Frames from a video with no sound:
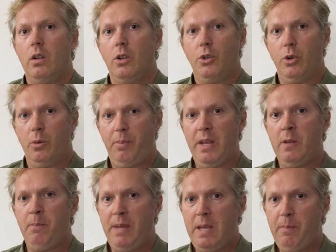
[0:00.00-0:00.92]

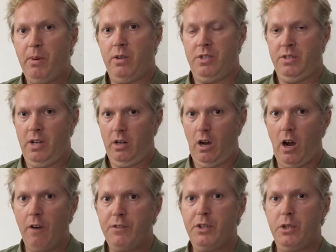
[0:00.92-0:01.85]
European peoples and their
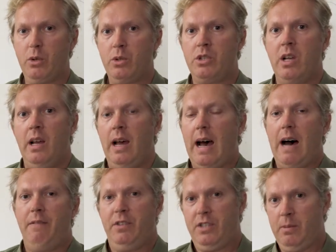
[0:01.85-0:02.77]
offshoots
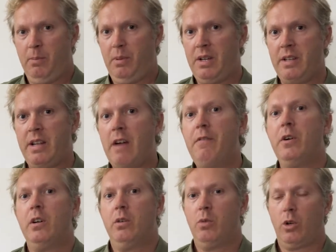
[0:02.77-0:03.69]
have simply
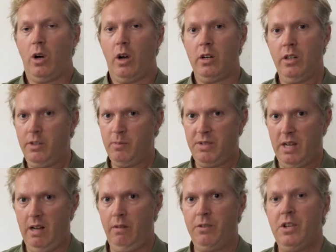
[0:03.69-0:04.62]
never regarded
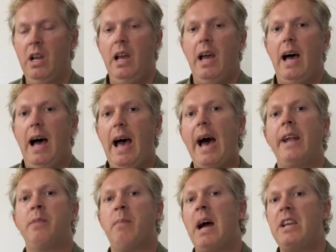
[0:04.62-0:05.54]
themselves
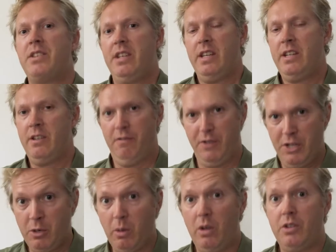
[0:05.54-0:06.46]
atomized
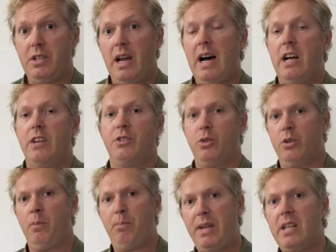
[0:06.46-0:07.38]
individuals as
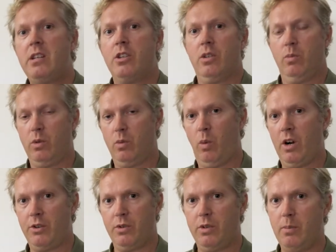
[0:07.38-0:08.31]
Jordan Peterson would
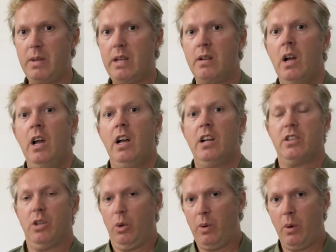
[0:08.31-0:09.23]
want you to be, as
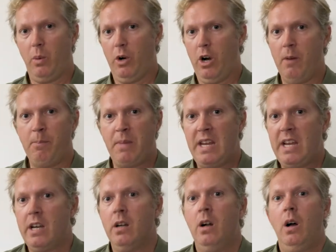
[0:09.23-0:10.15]
though we were
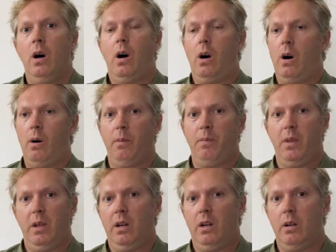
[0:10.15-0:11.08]
mere uh,
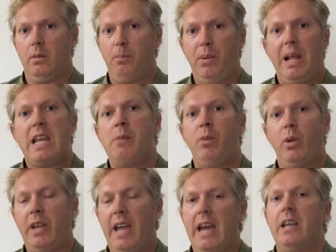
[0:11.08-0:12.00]
uh, playable
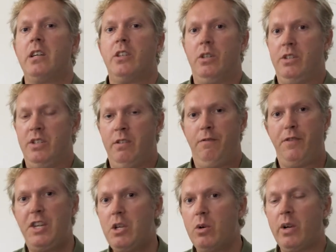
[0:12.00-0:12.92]
characters in a
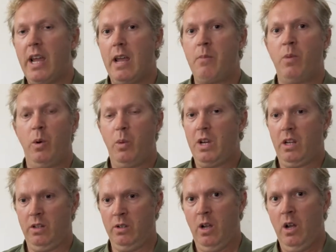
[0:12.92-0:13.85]
video game where we
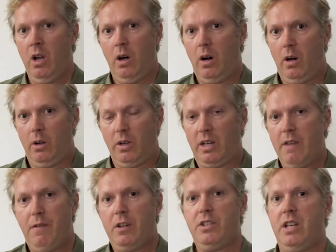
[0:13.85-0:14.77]
can uh,
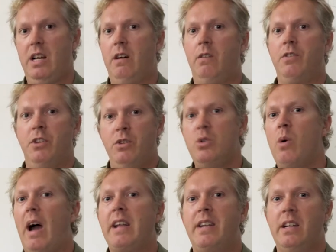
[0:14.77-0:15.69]
give ourselves a new
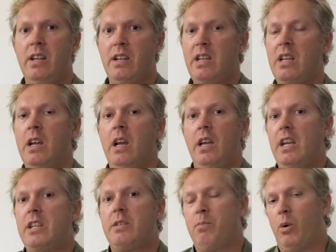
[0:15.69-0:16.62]
identity
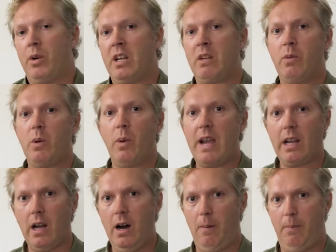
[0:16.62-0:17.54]
each morning we
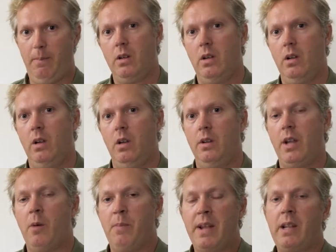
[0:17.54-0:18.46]
wake up.
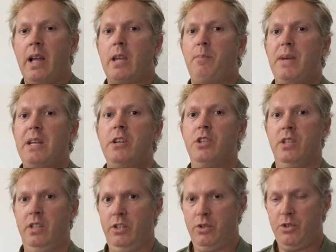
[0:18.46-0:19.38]
Now, men like
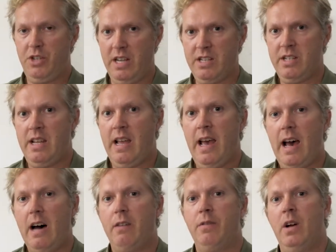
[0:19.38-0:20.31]
Peterson and Duchesne
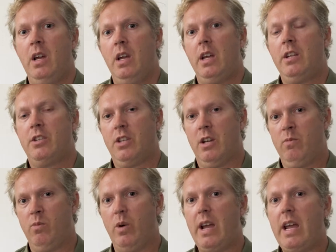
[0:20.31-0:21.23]
have, in
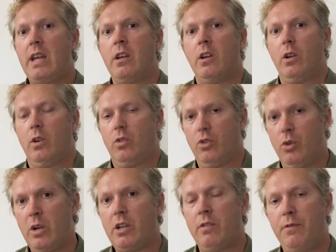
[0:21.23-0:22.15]
some way,
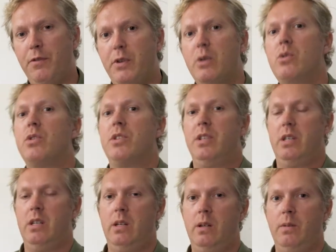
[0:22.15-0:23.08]
truly confused
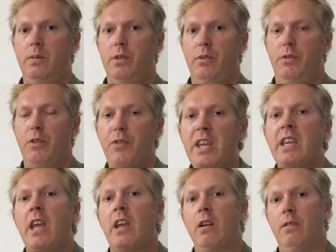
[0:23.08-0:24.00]
the, the
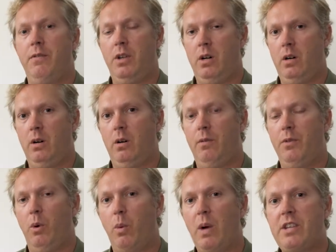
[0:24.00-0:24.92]
thinking of the, of
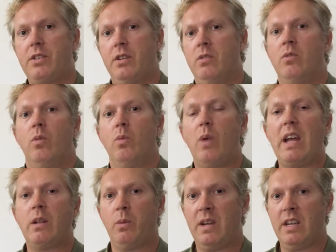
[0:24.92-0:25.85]
the Western
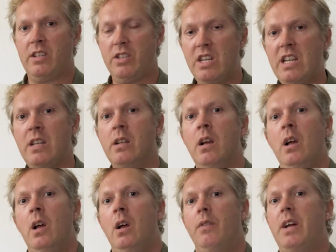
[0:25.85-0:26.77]
right wing scene.
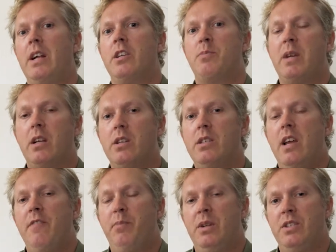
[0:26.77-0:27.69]
That is because
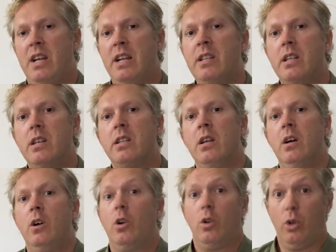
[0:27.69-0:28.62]
they've presented
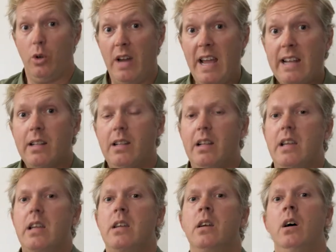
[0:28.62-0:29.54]

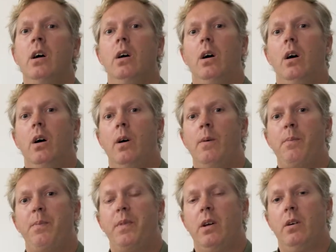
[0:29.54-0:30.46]
correctly
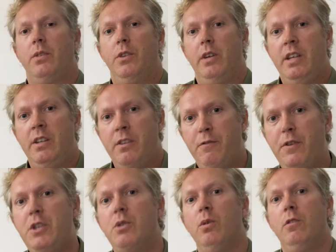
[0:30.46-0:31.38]
um, uh, the
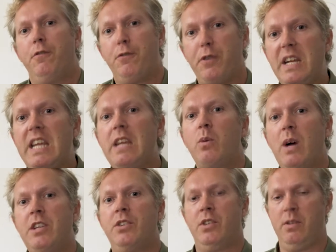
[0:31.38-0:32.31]
individual free
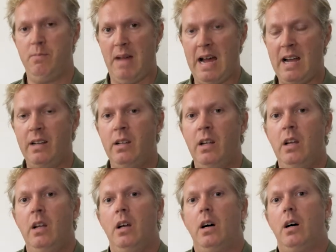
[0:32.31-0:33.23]
Western man
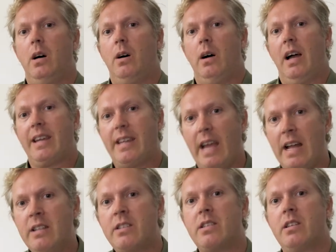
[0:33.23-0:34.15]
uh,
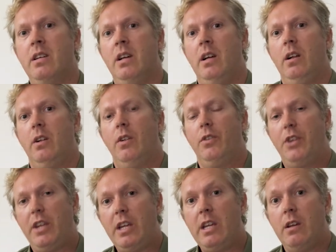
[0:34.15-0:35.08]
against
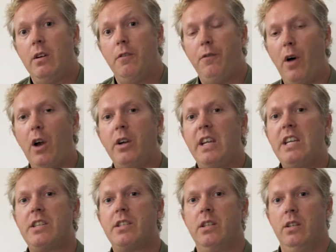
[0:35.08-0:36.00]
the Far
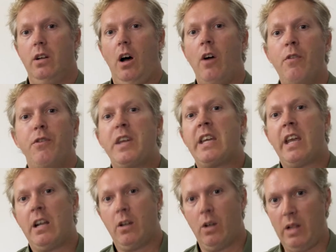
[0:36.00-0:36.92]
East
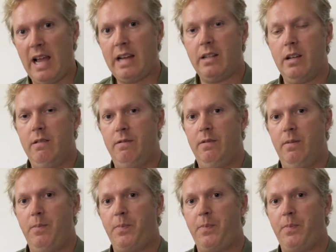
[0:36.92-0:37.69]
unthinking collective.